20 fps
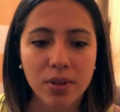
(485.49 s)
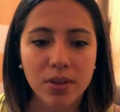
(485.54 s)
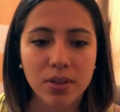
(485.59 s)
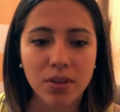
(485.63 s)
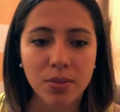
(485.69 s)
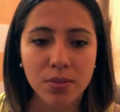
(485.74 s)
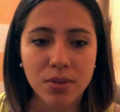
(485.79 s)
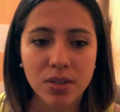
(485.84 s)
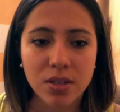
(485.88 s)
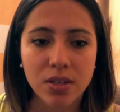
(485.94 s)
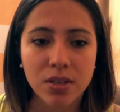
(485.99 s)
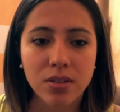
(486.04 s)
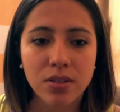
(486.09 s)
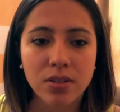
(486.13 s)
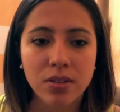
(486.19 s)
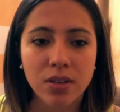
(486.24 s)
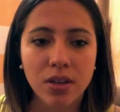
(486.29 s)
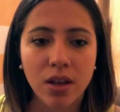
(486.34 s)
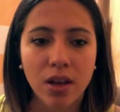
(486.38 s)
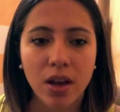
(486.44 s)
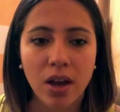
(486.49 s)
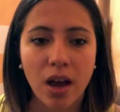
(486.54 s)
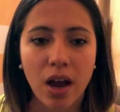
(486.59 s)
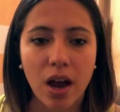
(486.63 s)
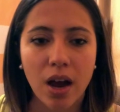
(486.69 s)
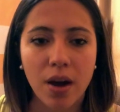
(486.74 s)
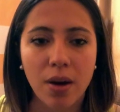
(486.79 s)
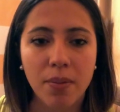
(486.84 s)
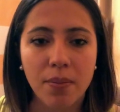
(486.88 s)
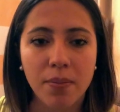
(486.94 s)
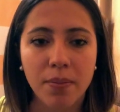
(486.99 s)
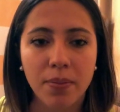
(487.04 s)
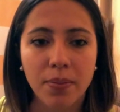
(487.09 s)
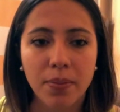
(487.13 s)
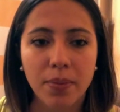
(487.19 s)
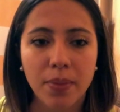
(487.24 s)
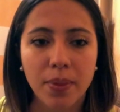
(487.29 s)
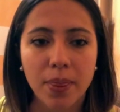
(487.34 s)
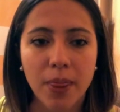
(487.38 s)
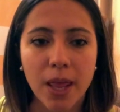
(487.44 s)
some C's.
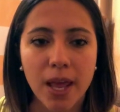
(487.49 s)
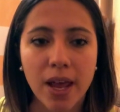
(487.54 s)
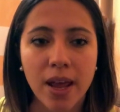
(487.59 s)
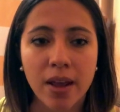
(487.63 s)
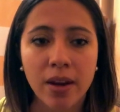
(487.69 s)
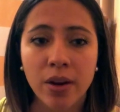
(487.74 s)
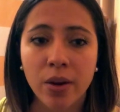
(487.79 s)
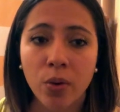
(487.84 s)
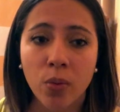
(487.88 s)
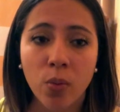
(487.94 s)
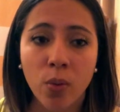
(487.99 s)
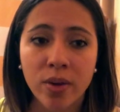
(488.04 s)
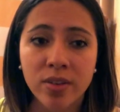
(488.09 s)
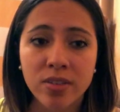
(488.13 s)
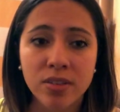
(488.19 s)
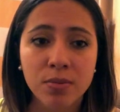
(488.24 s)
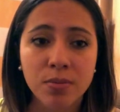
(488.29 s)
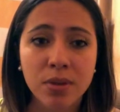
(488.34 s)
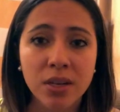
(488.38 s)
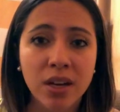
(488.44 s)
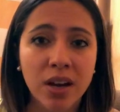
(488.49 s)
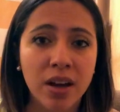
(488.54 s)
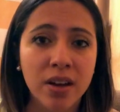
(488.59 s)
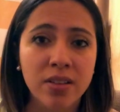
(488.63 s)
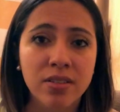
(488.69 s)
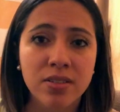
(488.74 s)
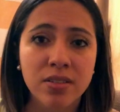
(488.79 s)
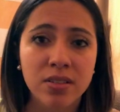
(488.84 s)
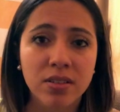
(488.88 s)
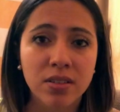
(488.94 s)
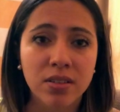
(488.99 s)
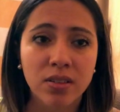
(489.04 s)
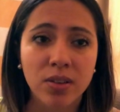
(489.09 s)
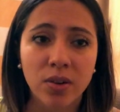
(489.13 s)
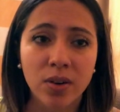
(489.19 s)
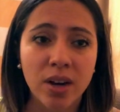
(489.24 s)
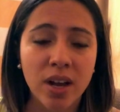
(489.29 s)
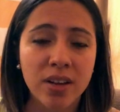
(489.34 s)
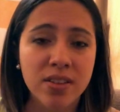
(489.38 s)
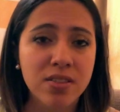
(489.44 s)
And it wasn't because
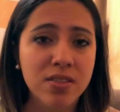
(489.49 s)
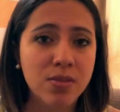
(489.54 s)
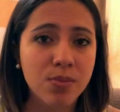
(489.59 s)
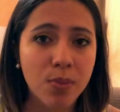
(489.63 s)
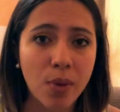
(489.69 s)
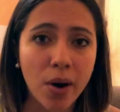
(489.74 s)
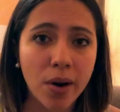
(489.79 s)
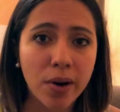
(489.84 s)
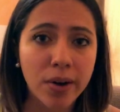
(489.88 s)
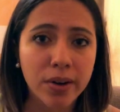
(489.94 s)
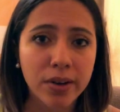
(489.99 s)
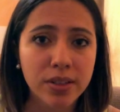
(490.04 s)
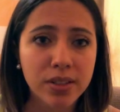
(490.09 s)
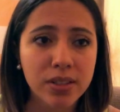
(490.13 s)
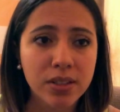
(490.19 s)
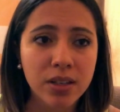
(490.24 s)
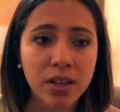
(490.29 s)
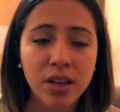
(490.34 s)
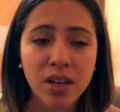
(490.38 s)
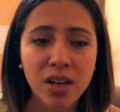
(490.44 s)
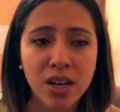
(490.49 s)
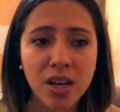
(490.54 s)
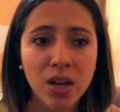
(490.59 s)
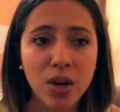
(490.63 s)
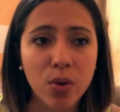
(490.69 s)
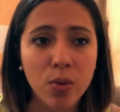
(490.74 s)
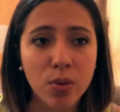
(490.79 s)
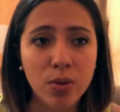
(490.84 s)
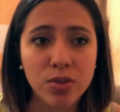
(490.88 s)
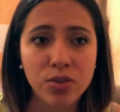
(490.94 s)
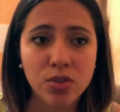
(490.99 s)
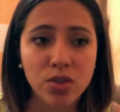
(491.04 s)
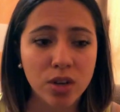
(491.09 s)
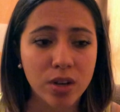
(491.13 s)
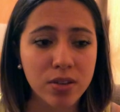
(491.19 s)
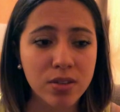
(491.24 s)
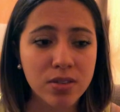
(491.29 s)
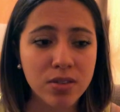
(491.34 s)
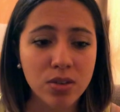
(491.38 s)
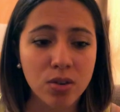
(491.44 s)
they're not smart. It was
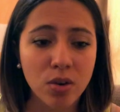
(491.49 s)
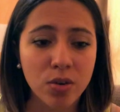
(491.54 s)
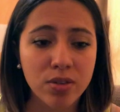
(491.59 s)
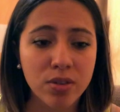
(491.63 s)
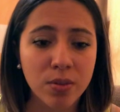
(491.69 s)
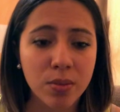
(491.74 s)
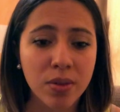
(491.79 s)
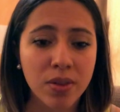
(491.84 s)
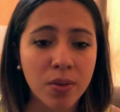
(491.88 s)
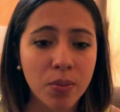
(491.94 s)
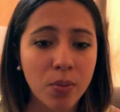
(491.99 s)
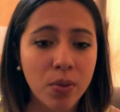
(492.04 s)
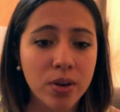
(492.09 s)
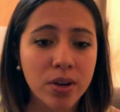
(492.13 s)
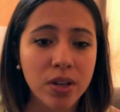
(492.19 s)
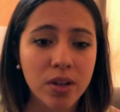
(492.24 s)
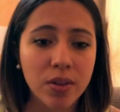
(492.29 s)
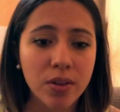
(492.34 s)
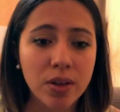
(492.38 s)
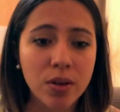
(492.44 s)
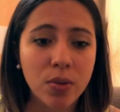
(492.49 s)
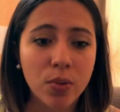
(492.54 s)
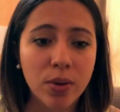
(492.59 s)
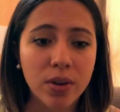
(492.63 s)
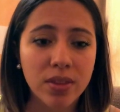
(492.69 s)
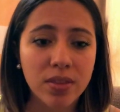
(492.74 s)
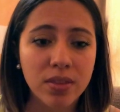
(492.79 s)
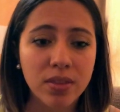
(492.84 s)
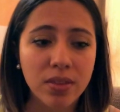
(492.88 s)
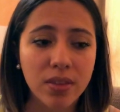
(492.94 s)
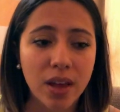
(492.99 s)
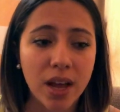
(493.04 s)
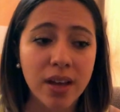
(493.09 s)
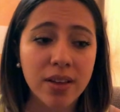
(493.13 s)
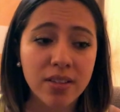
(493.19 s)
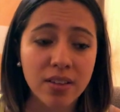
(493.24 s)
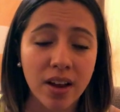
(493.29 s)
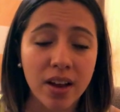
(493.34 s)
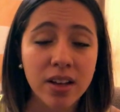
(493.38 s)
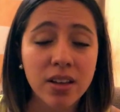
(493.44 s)
just, you know, some of them were dealing with
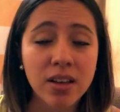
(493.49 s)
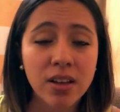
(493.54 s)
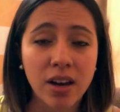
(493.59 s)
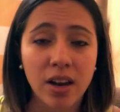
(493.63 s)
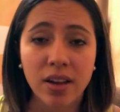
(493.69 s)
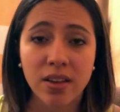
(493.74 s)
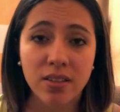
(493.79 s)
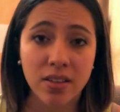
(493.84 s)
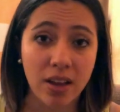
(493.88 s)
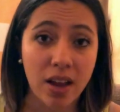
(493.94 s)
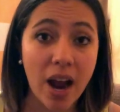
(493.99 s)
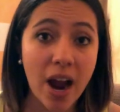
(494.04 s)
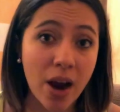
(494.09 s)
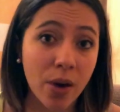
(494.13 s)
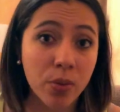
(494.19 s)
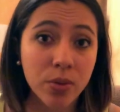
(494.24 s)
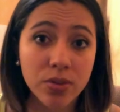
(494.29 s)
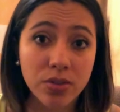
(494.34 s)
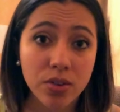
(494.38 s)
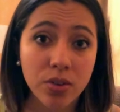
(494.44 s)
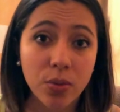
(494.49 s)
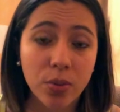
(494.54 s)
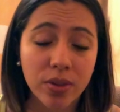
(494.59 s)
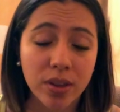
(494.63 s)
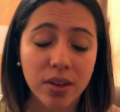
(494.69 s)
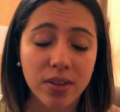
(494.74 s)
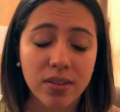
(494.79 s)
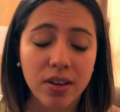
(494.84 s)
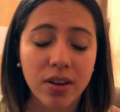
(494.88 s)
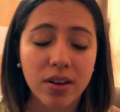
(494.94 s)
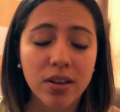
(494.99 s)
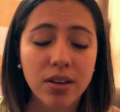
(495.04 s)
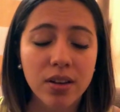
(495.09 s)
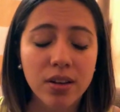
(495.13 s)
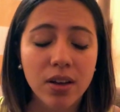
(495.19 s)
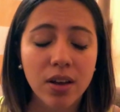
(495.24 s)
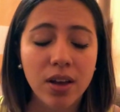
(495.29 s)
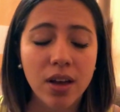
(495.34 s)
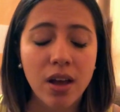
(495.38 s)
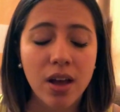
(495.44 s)
anxiety, and I could say I was dealing with anxiety.
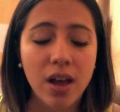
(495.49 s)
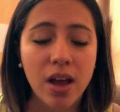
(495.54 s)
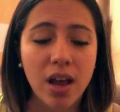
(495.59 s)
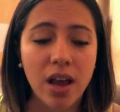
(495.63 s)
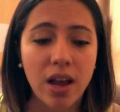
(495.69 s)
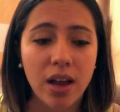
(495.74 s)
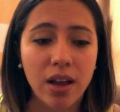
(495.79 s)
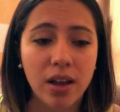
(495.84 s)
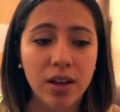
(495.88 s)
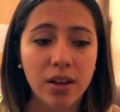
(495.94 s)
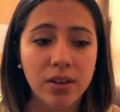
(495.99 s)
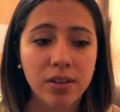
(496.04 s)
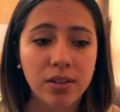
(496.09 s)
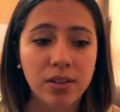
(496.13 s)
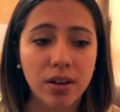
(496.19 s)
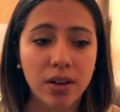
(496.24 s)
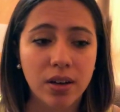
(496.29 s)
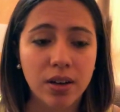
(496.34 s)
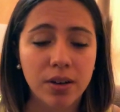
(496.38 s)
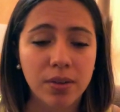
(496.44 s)
And